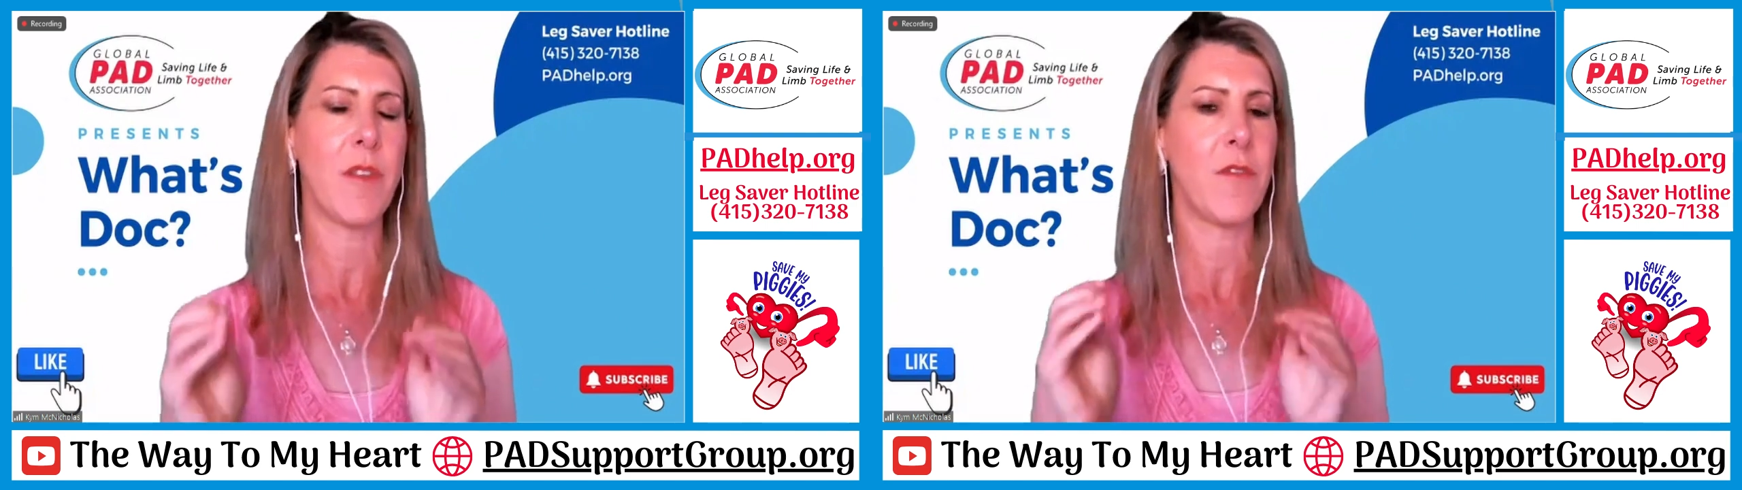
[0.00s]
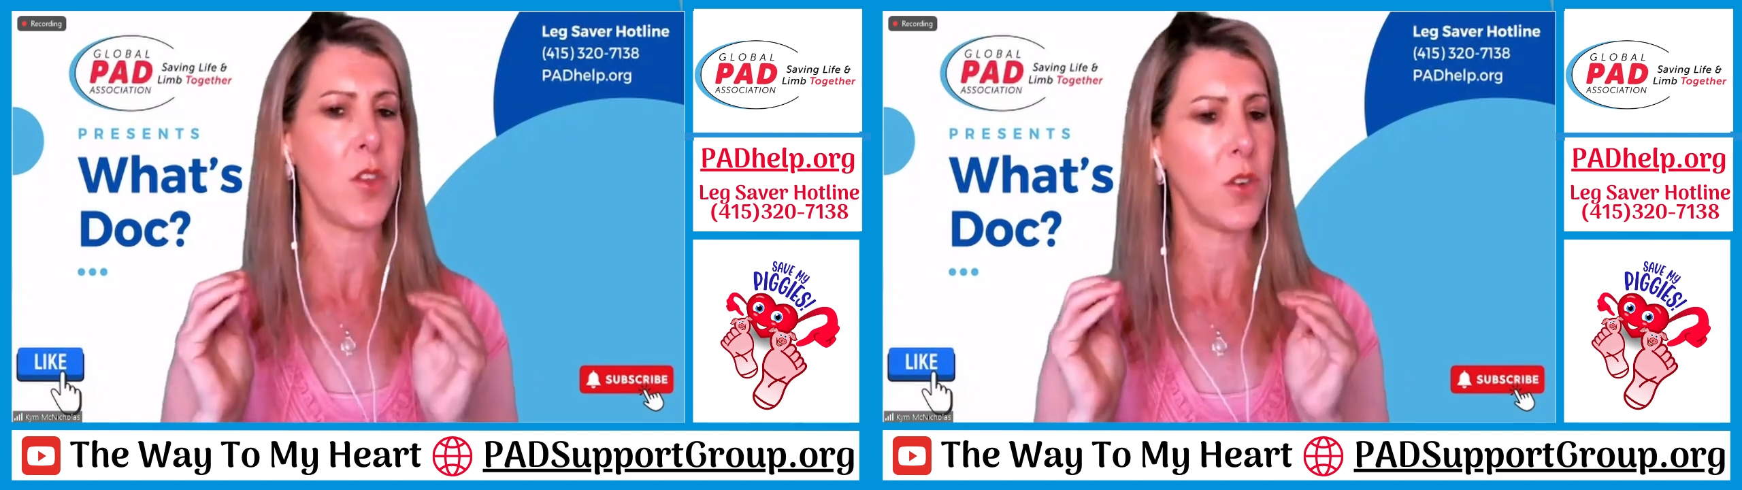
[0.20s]

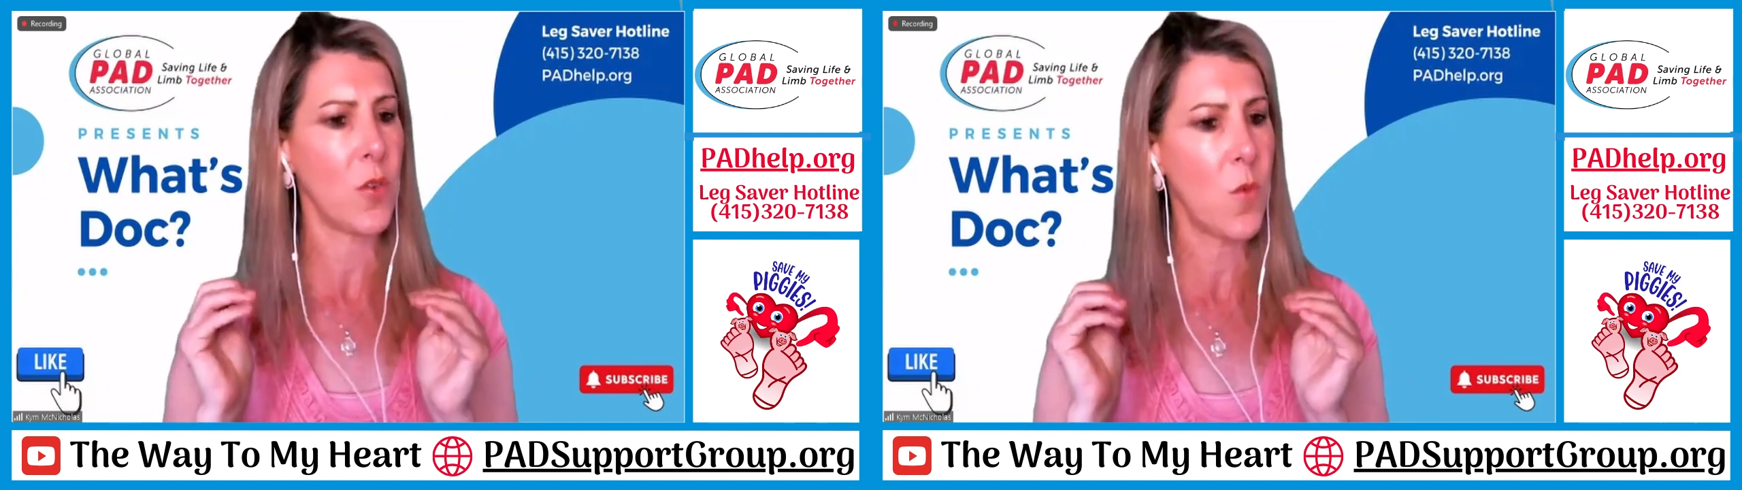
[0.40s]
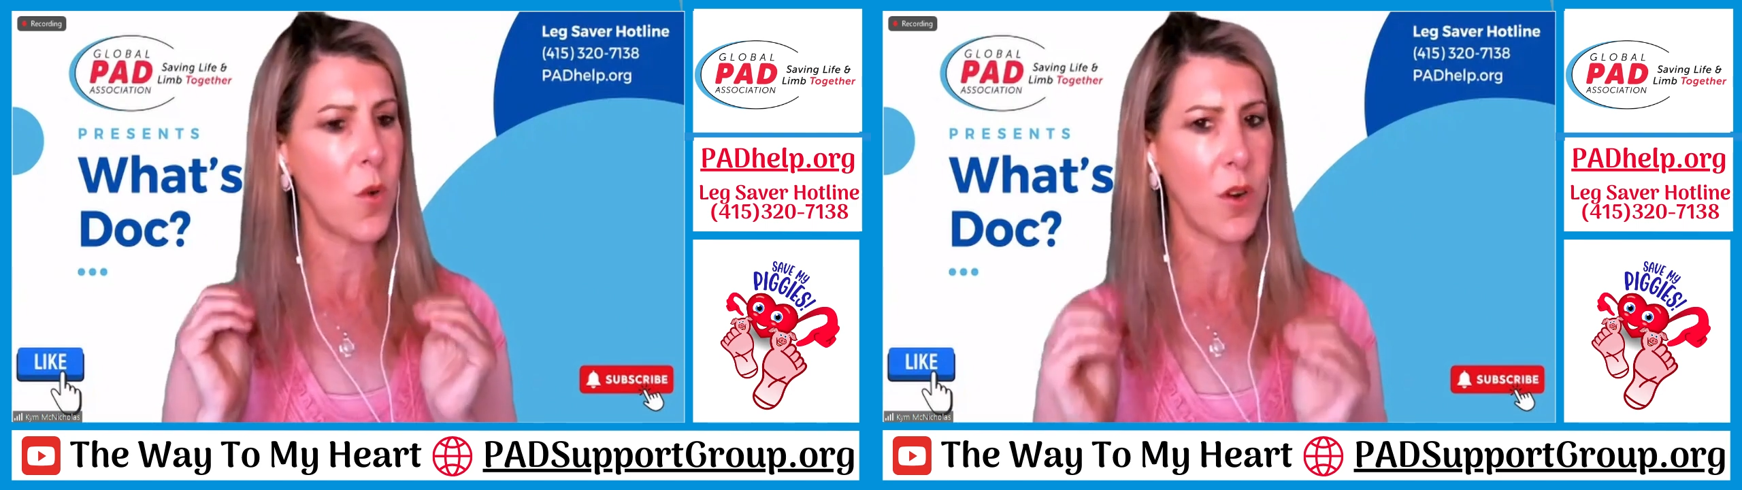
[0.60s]
if
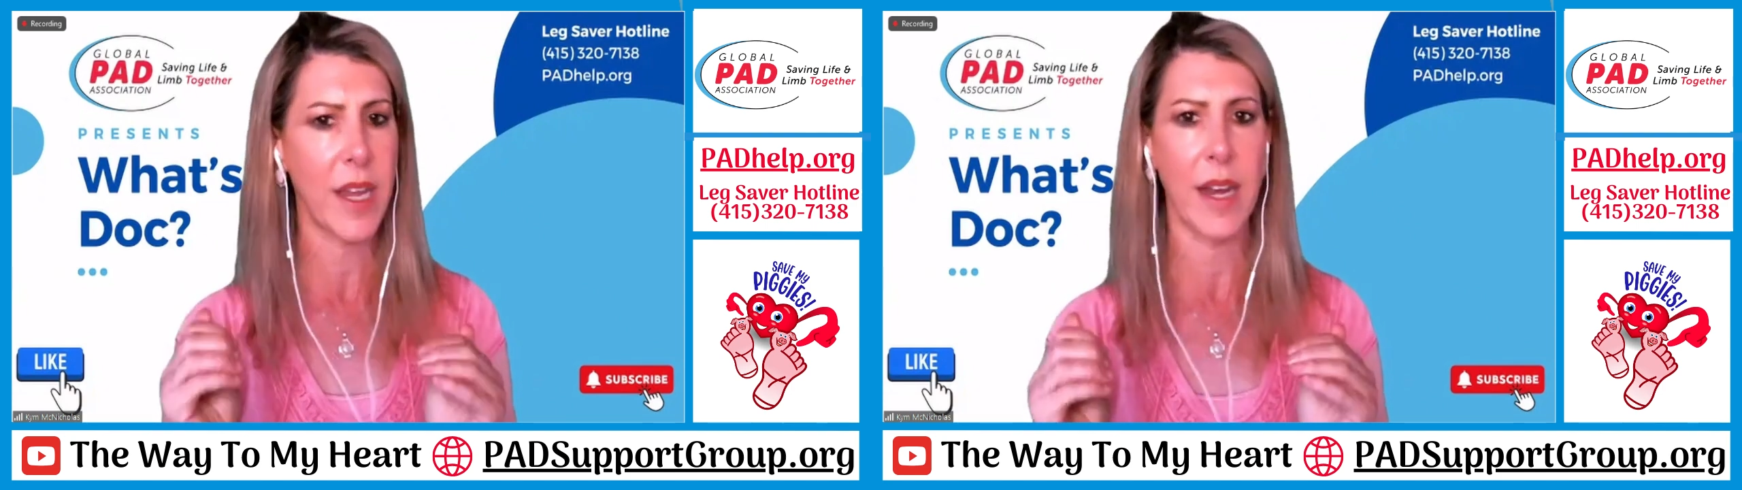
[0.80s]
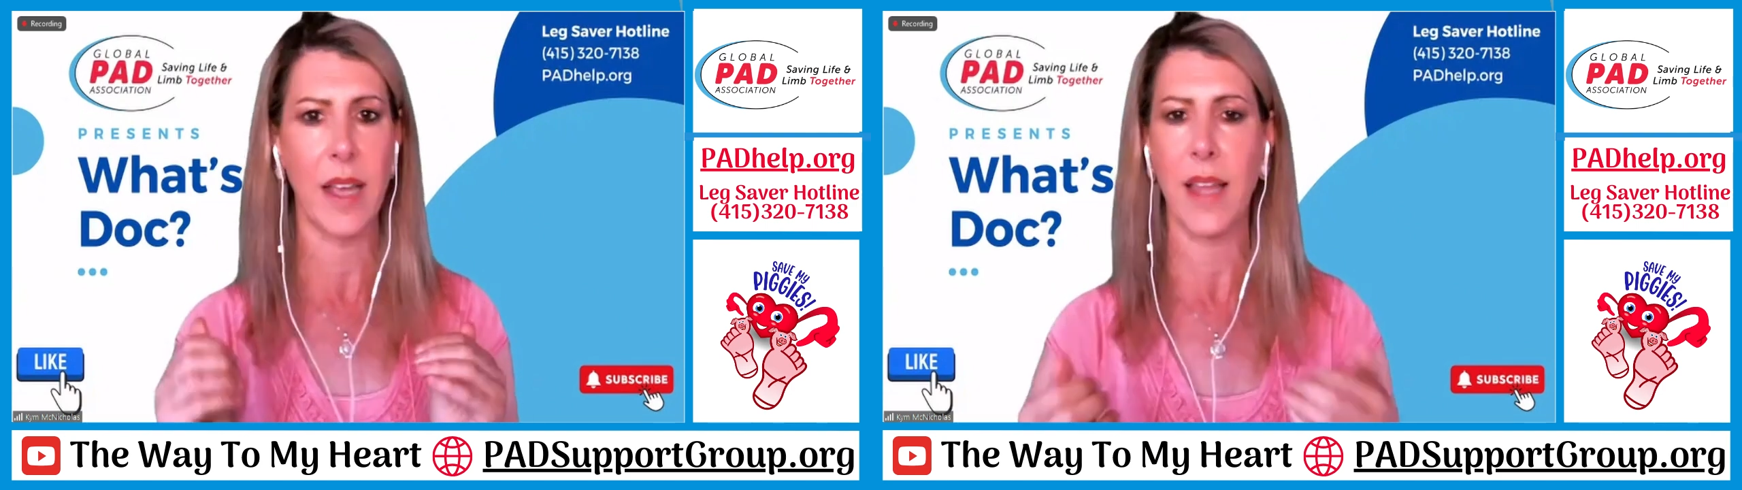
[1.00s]
you're
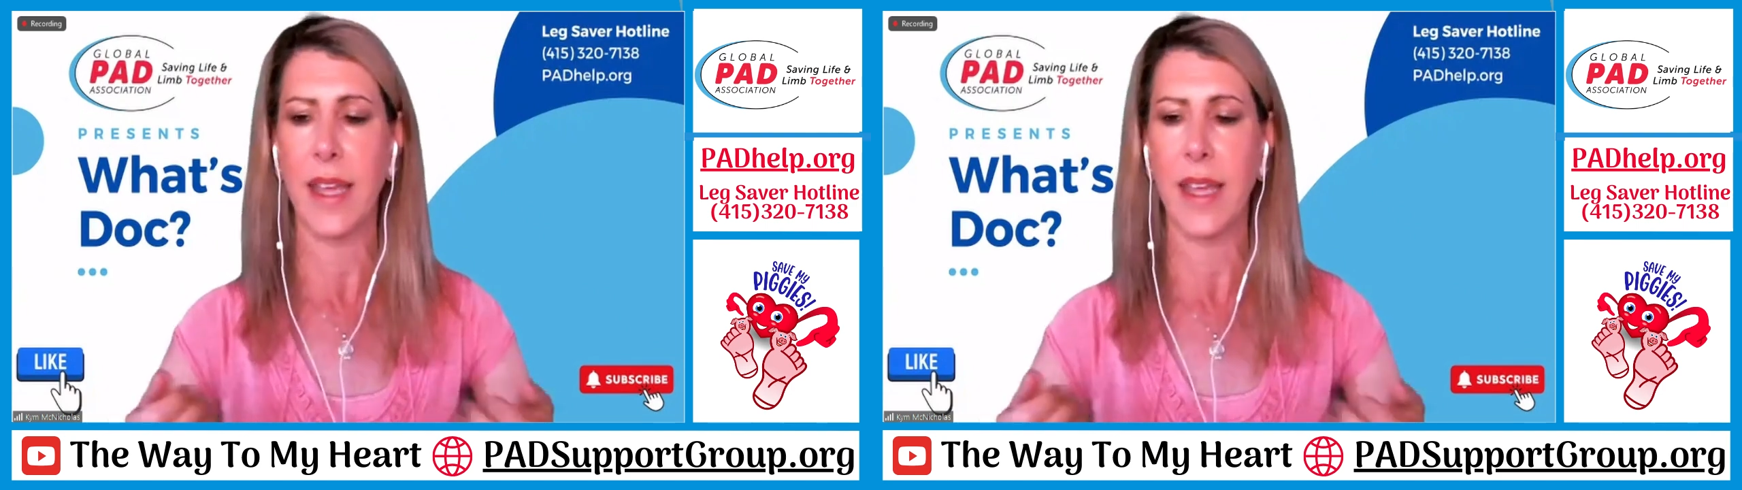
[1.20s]
working it,